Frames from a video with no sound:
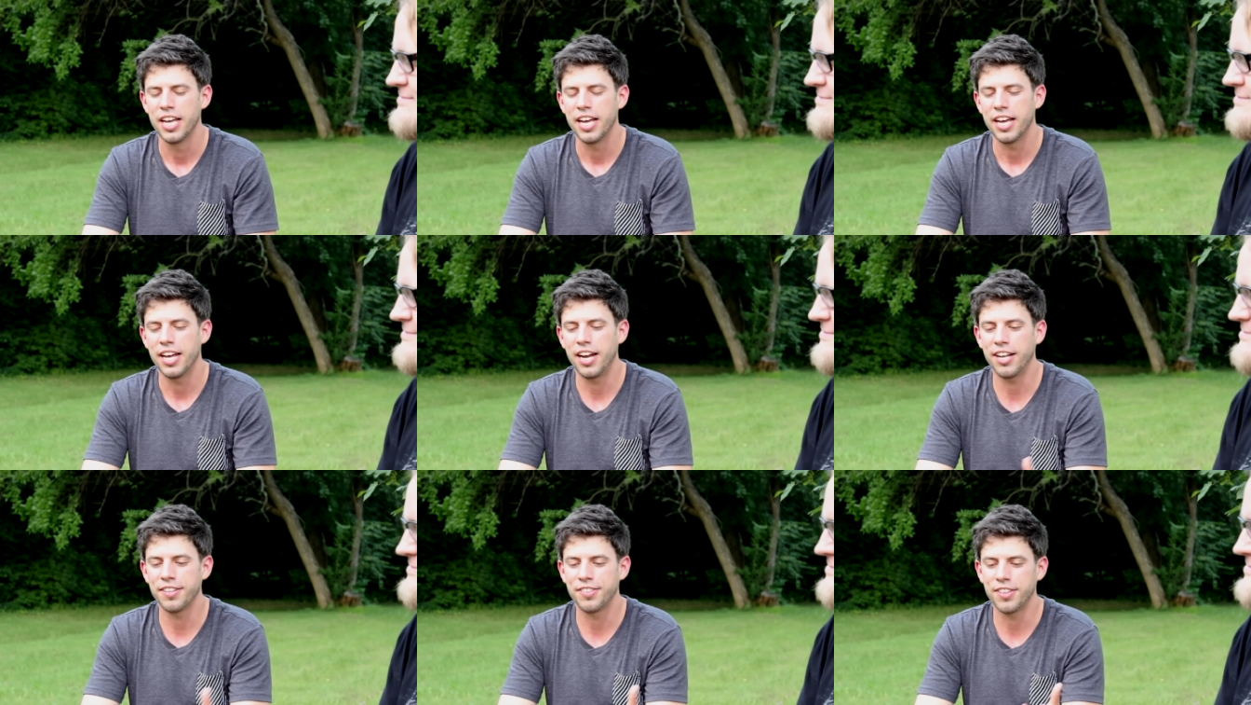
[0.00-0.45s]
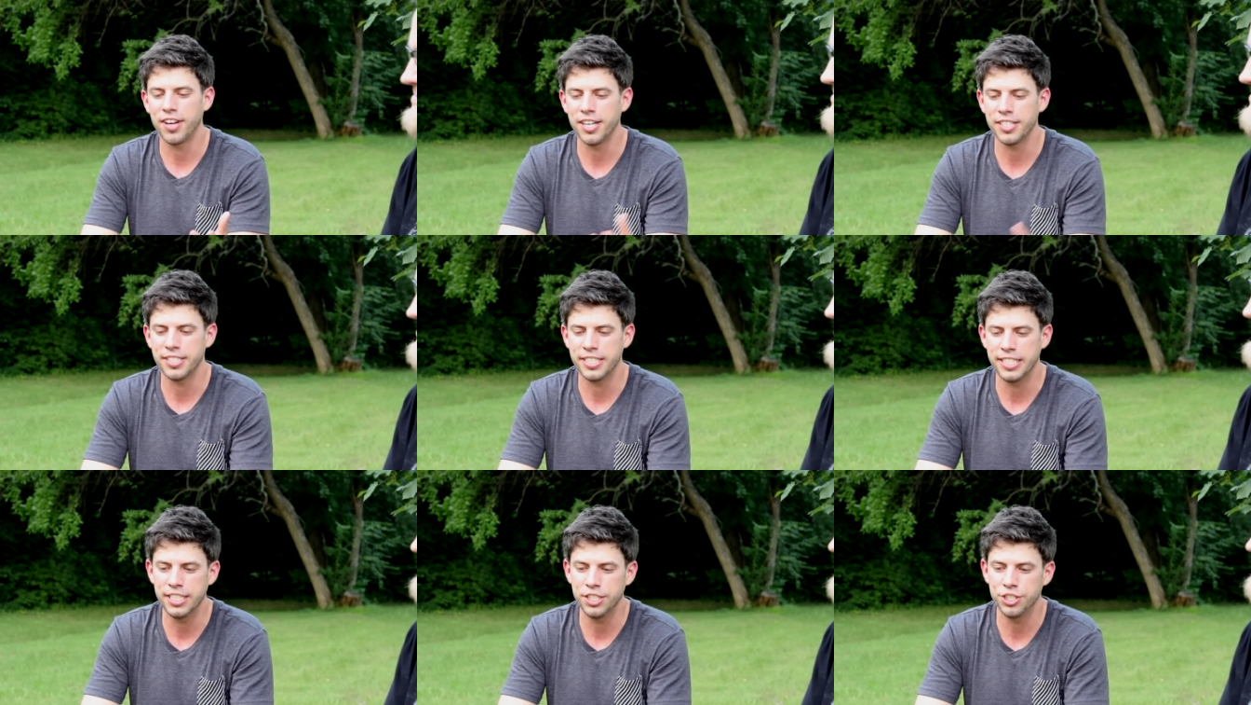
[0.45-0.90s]
And I
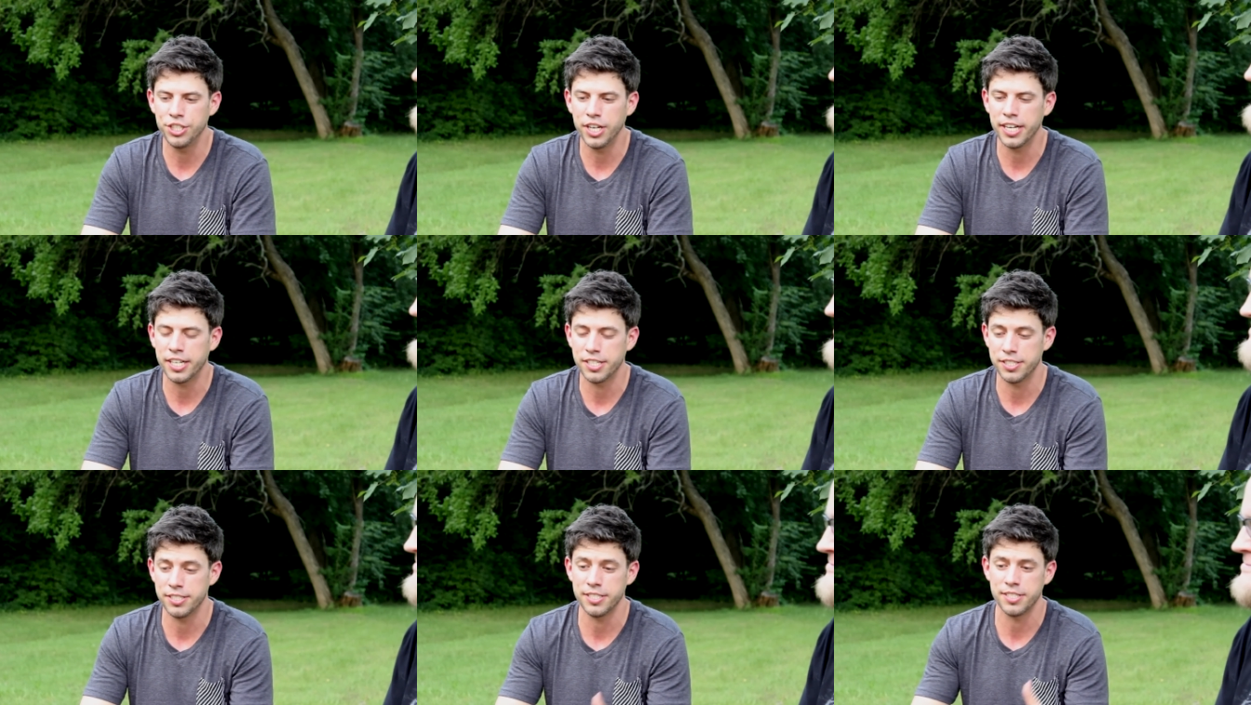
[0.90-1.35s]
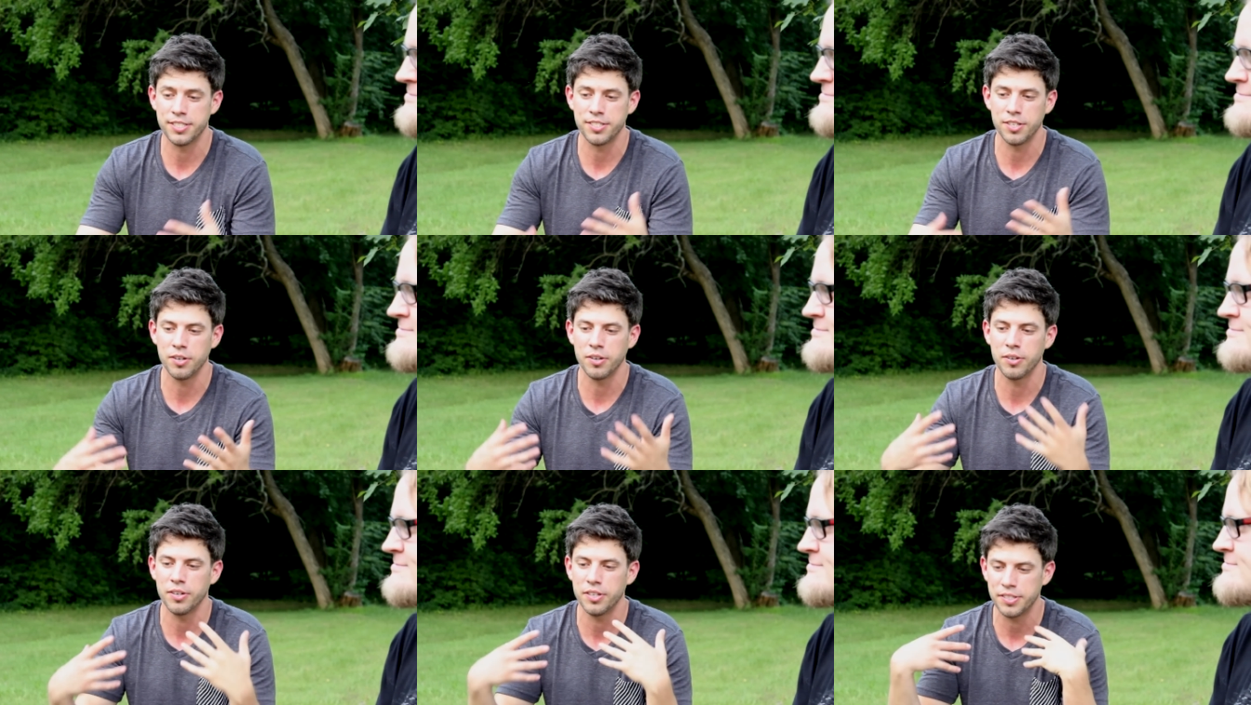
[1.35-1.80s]
thought TJ, because
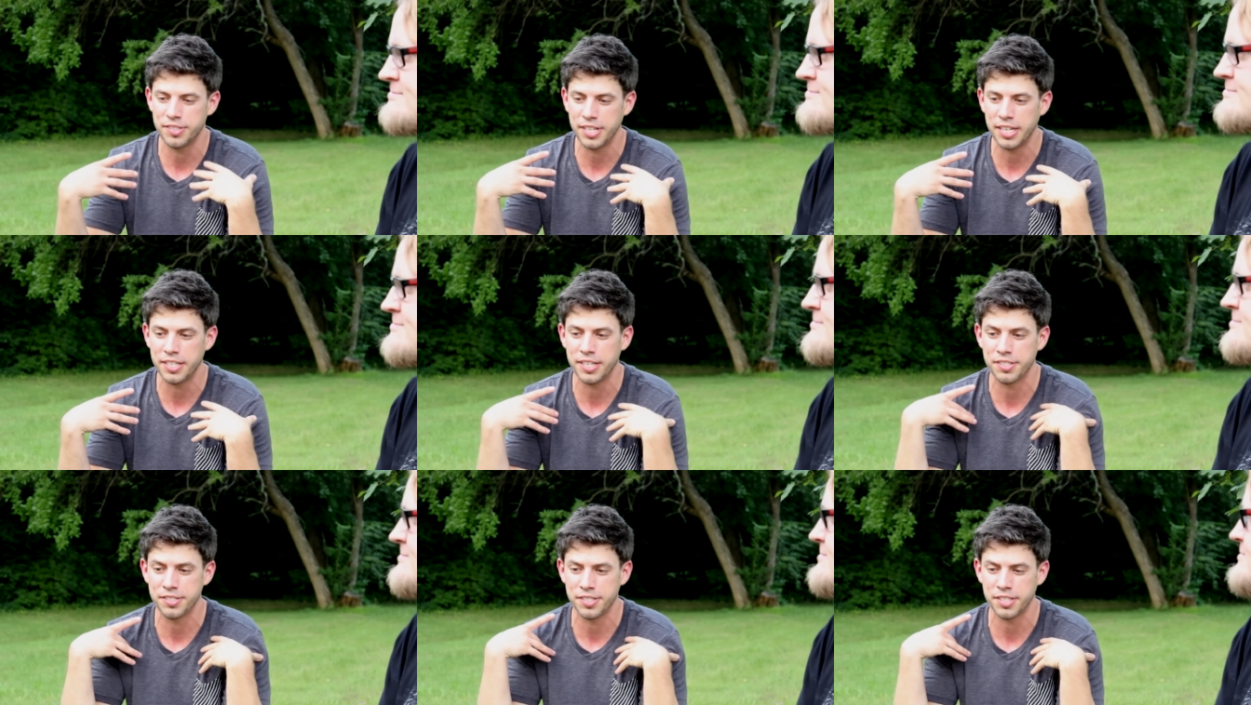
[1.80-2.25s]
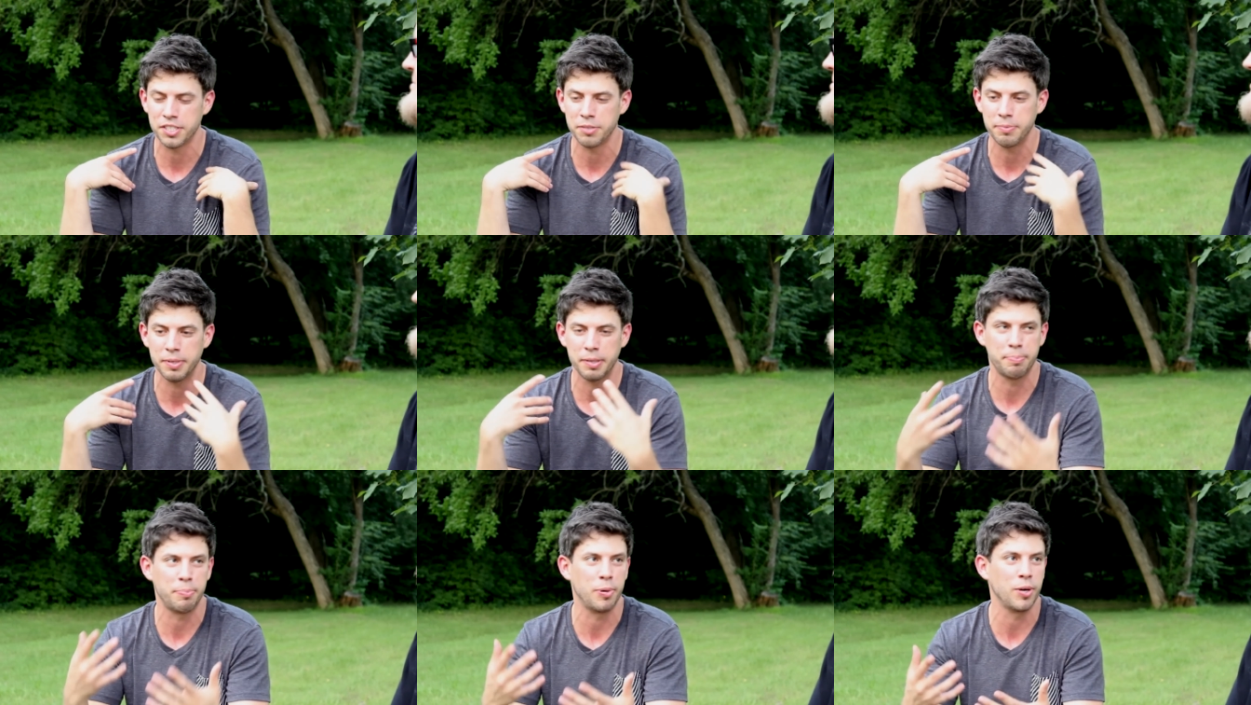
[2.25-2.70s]
has such
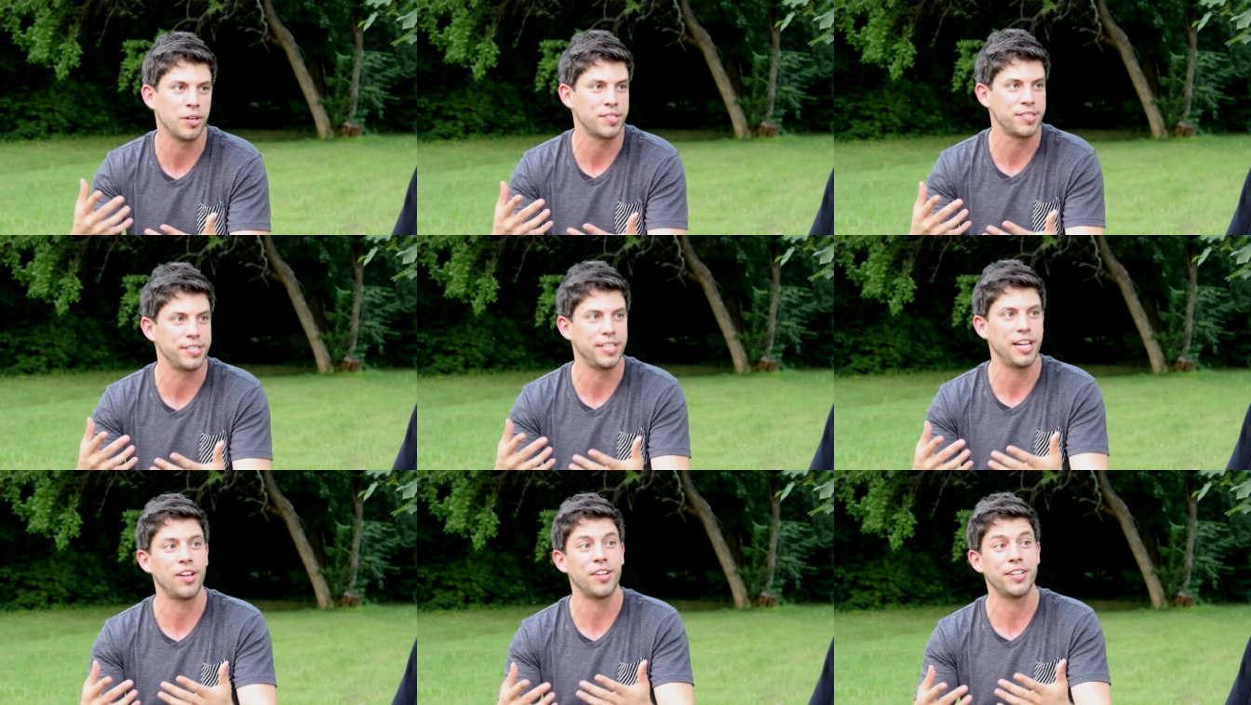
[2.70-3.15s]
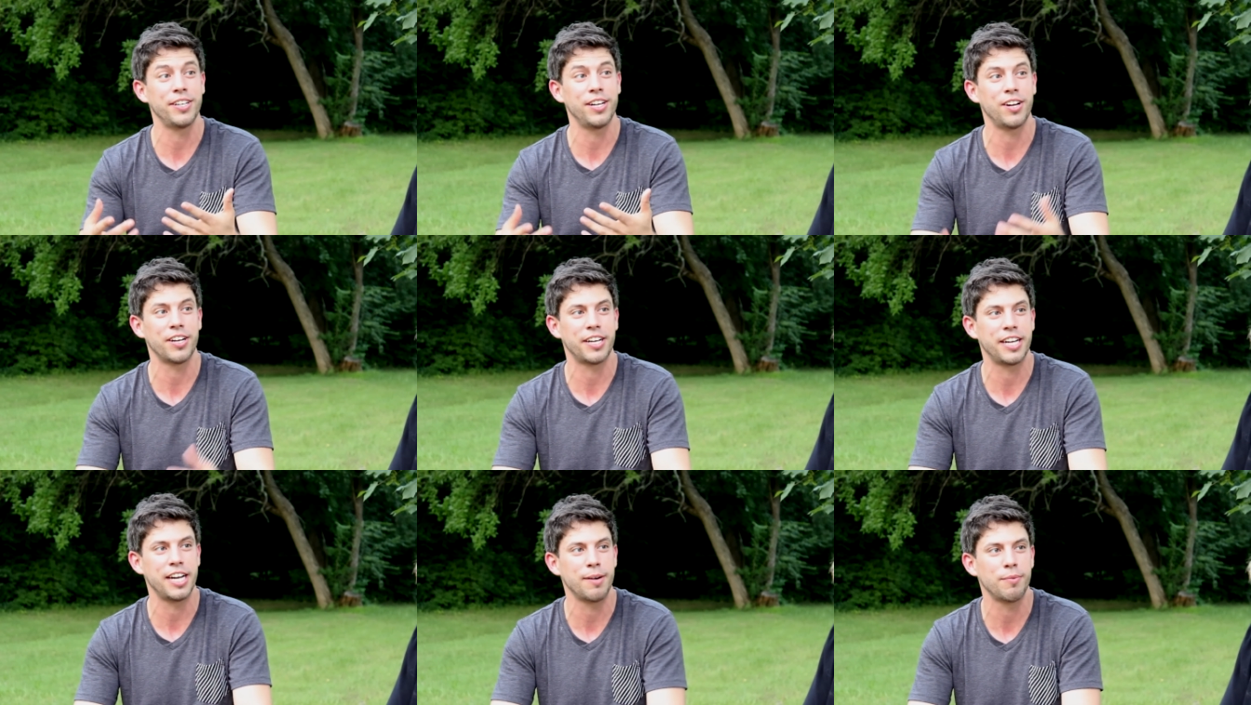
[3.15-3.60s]
a big personality
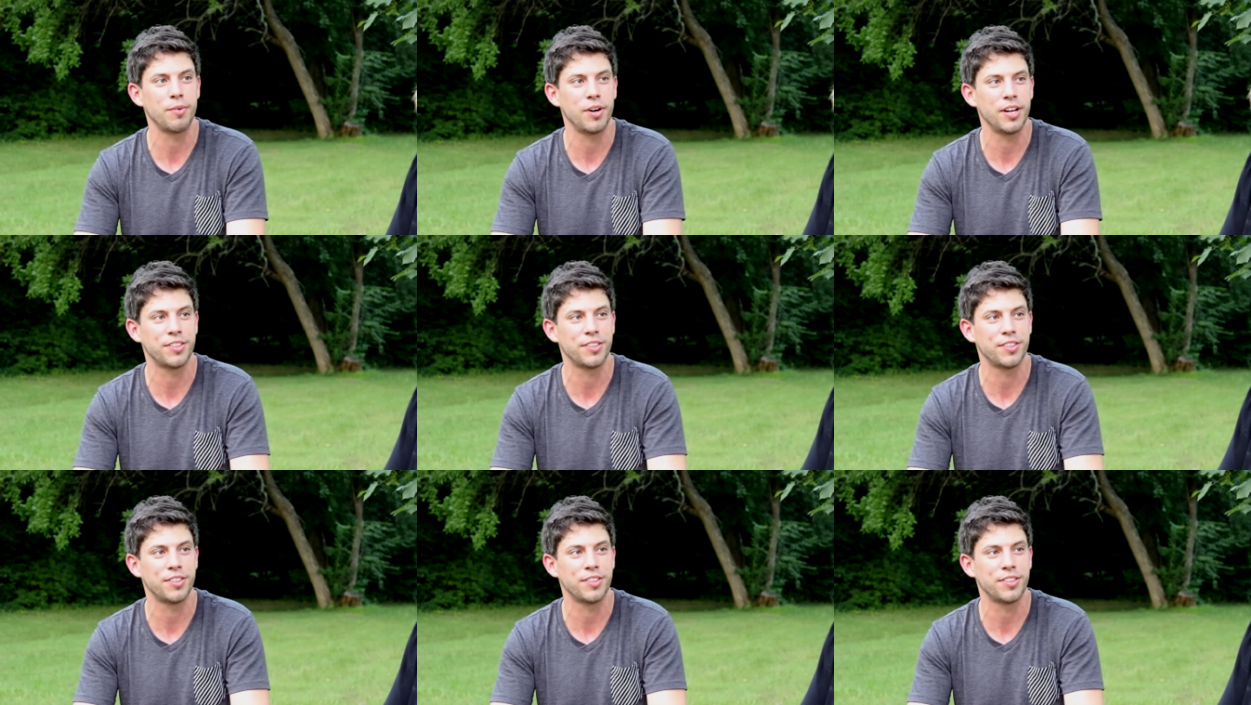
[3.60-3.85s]
on camera, I